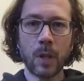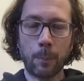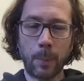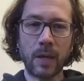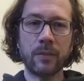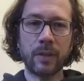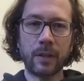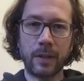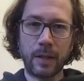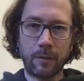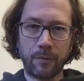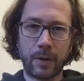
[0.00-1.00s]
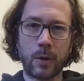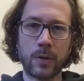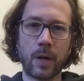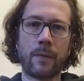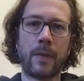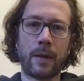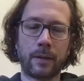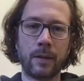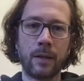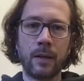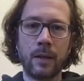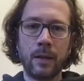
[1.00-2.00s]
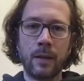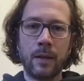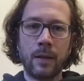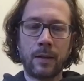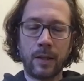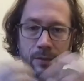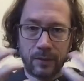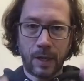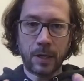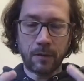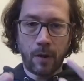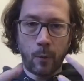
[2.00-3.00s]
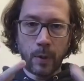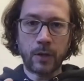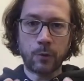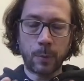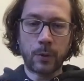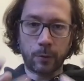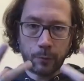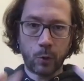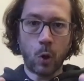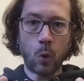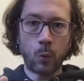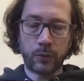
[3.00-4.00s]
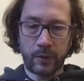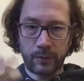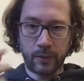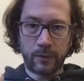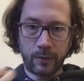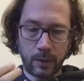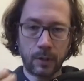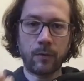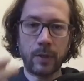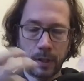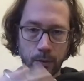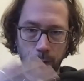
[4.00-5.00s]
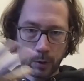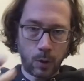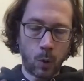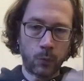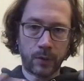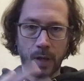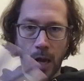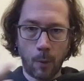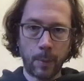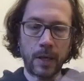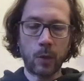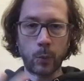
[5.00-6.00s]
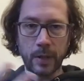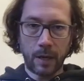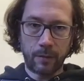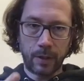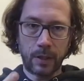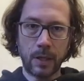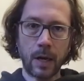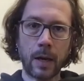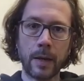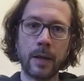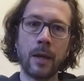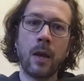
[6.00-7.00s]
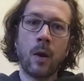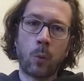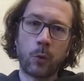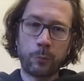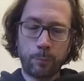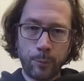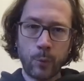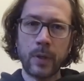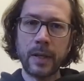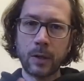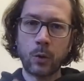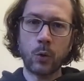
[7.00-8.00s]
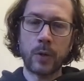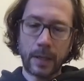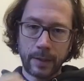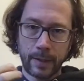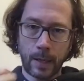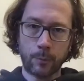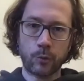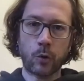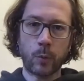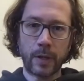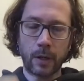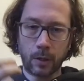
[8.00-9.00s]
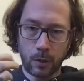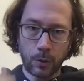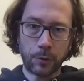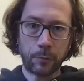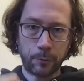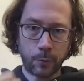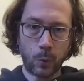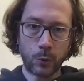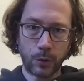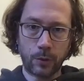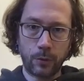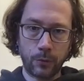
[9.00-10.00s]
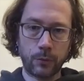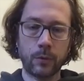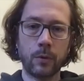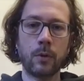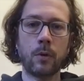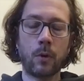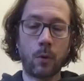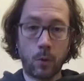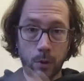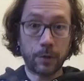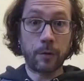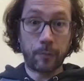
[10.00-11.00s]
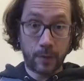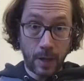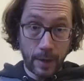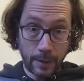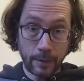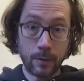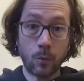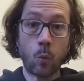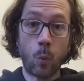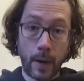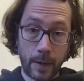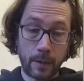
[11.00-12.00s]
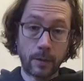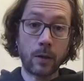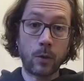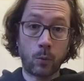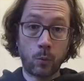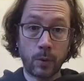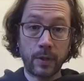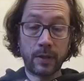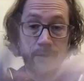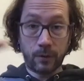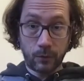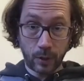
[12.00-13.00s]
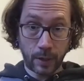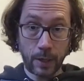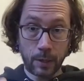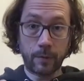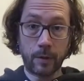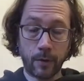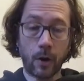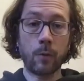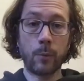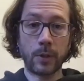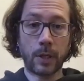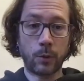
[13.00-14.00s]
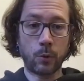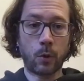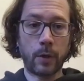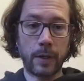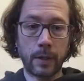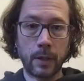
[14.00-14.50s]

basically they figured out that this kind of arrangement of cones and sensitivity of the cones and how many we have in the eye was pretty good at capturing a lot of photons or a lot of light when this is the kind of environment that you are in.